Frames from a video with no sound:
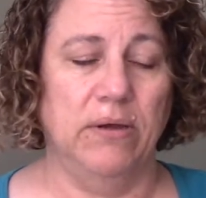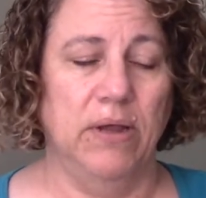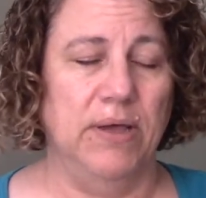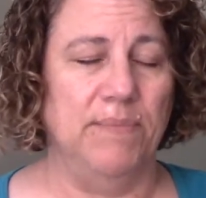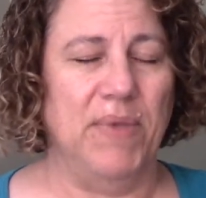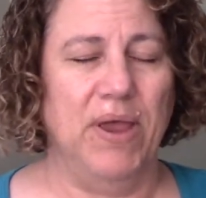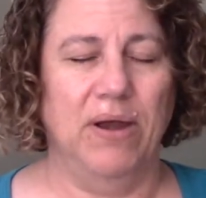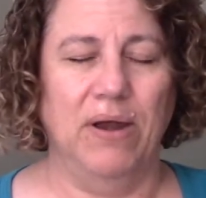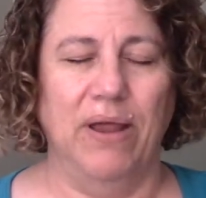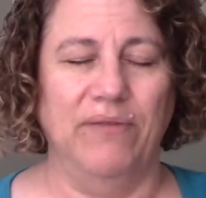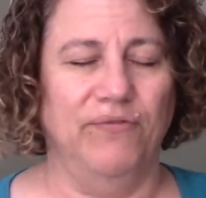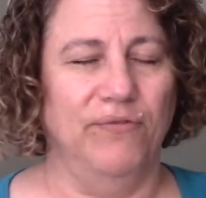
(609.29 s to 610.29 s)
and
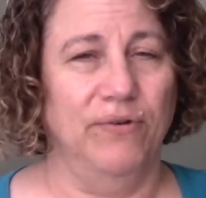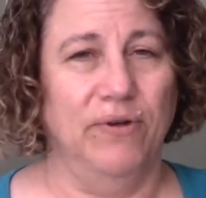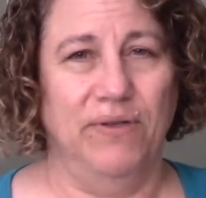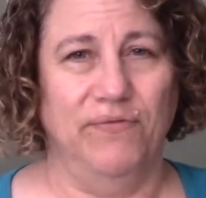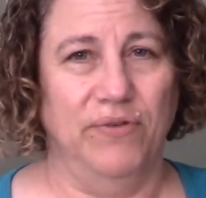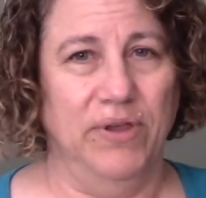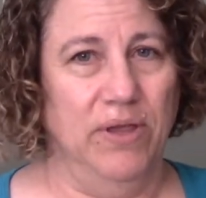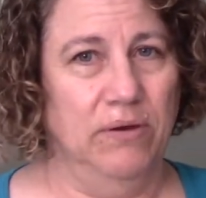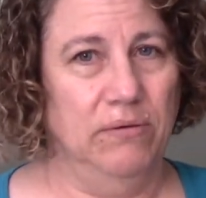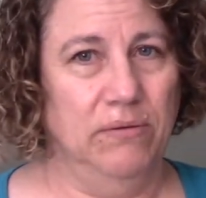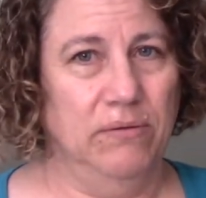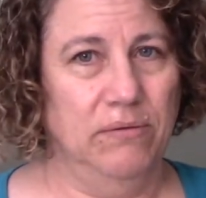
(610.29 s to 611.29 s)
I forget,
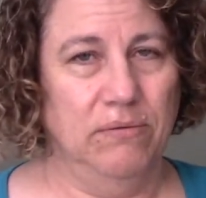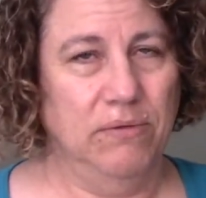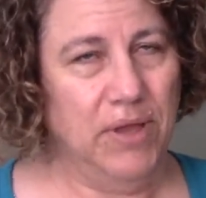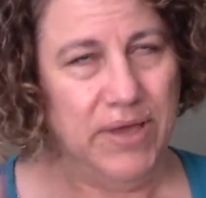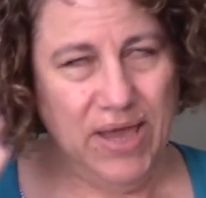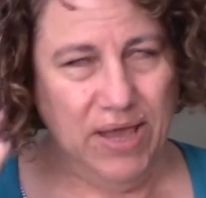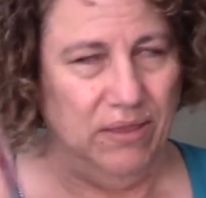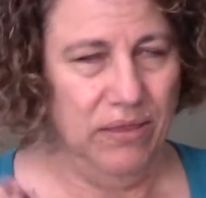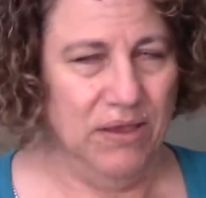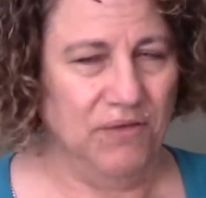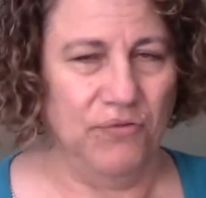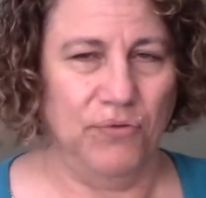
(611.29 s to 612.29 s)
I can't
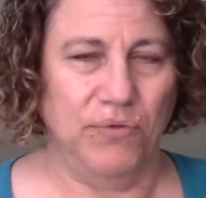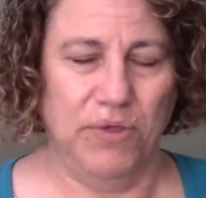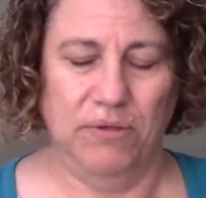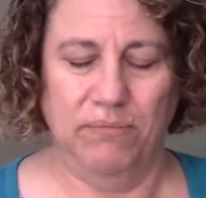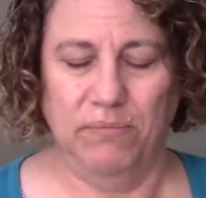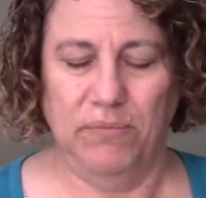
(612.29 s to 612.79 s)
think of who the